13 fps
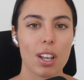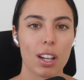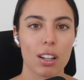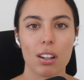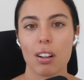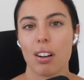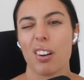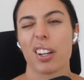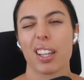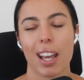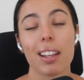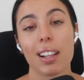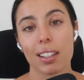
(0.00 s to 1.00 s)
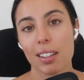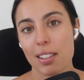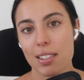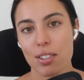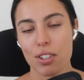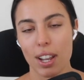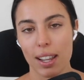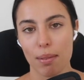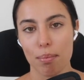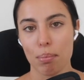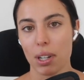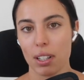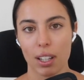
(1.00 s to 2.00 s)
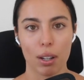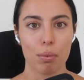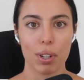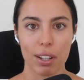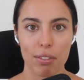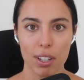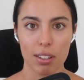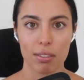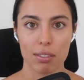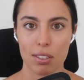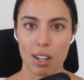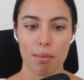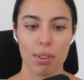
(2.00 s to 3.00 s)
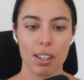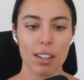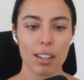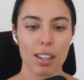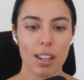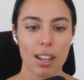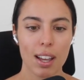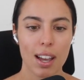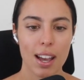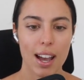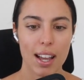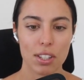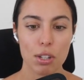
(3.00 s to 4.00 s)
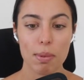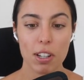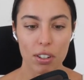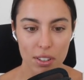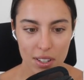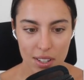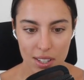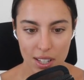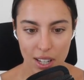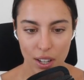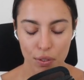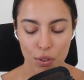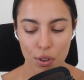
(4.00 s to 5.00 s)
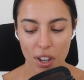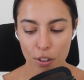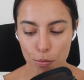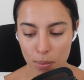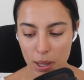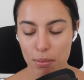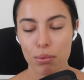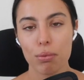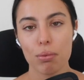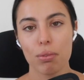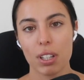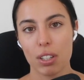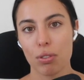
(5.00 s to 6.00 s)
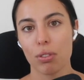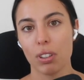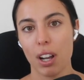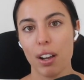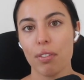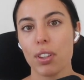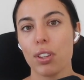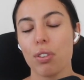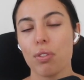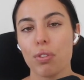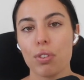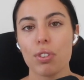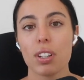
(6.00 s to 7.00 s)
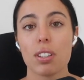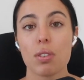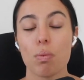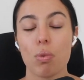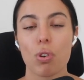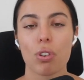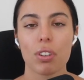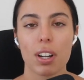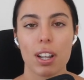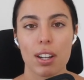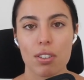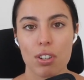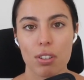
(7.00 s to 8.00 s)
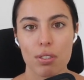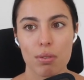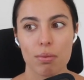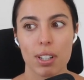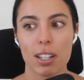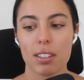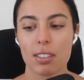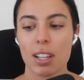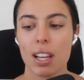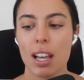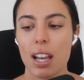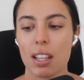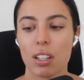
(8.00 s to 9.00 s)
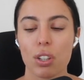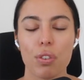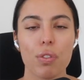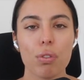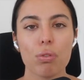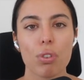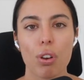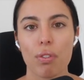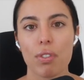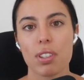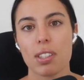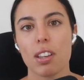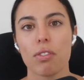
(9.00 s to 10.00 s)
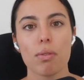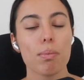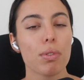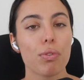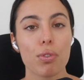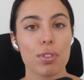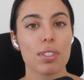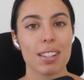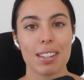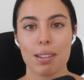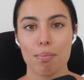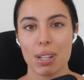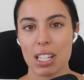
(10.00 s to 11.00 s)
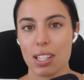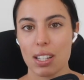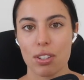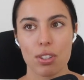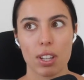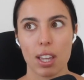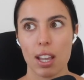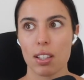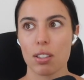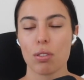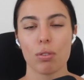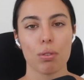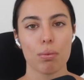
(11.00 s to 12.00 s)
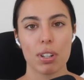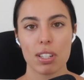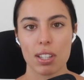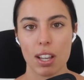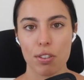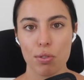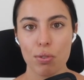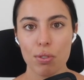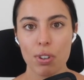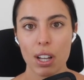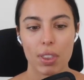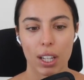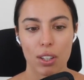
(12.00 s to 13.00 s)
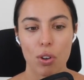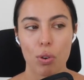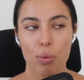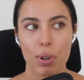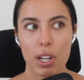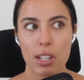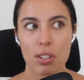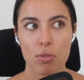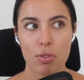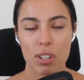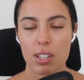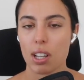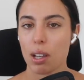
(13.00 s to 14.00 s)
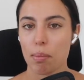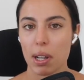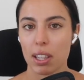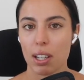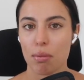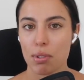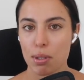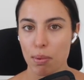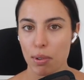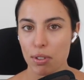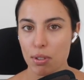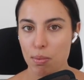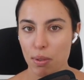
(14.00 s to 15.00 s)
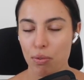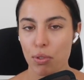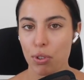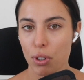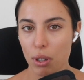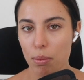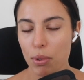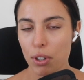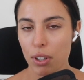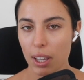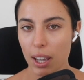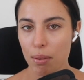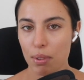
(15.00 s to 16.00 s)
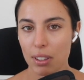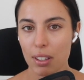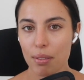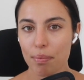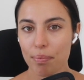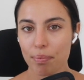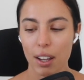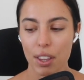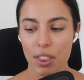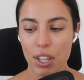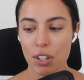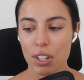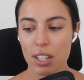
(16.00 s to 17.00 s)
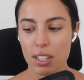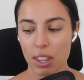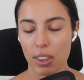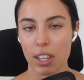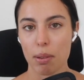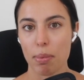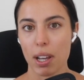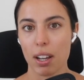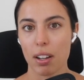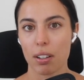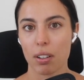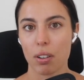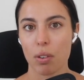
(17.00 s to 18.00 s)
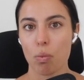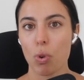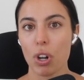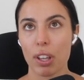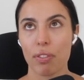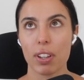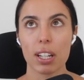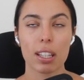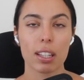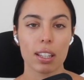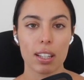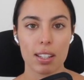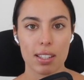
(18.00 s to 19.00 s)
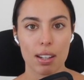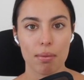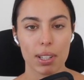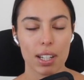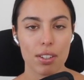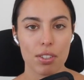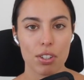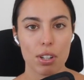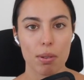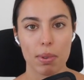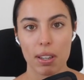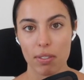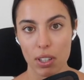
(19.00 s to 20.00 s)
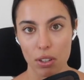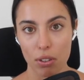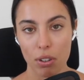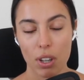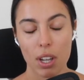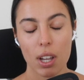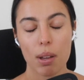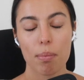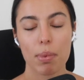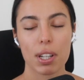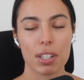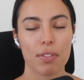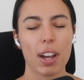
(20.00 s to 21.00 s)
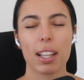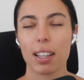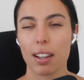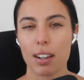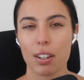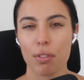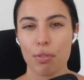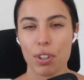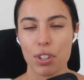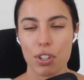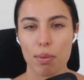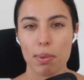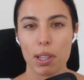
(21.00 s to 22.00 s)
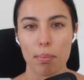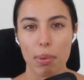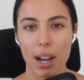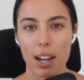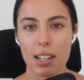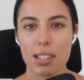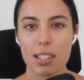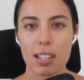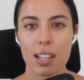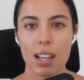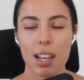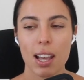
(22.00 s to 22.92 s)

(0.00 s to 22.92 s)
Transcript: like, oh, okay, like that's a shame, but like whatever type thing. And to be honest, if you have people in your life that you feel you need to walk on eggshells around, that you feel nervous even before you send a message to cancel or reschedule, like you're already stressing about their response before you communicate with them, I think you need to think about what, if anything, is that relationship giving you? Because I've had that kind of friendship in the past.